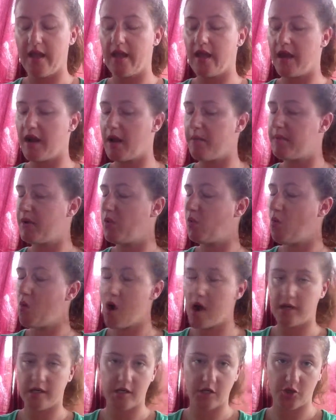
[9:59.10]
And I've been
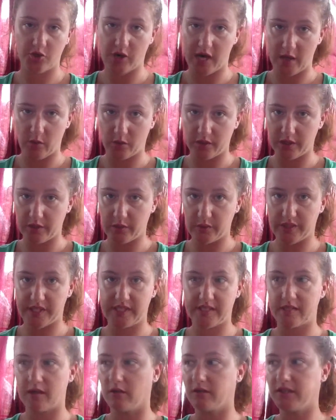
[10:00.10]
wanting to try one of those
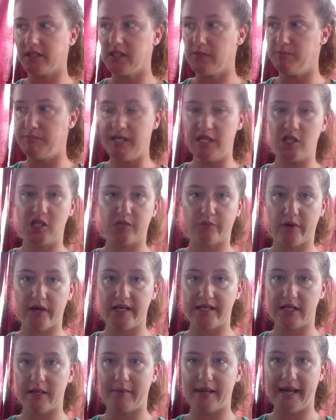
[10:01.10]
salty beach
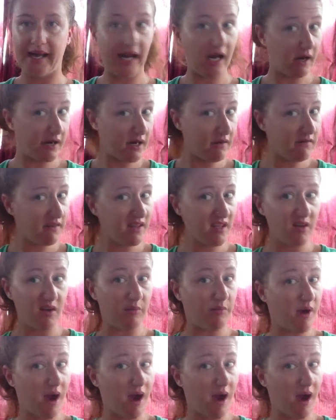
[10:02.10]
sprays on my hair, even though it